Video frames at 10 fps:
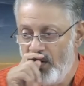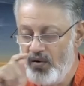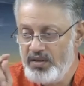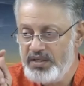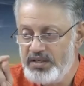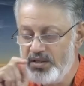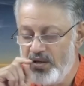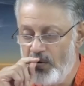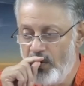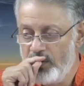all
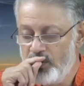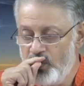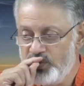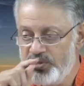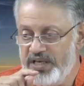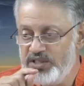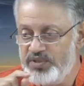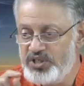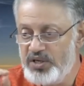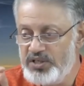those
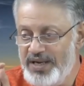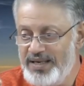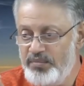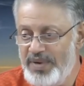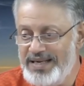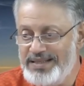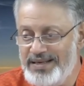things which are done by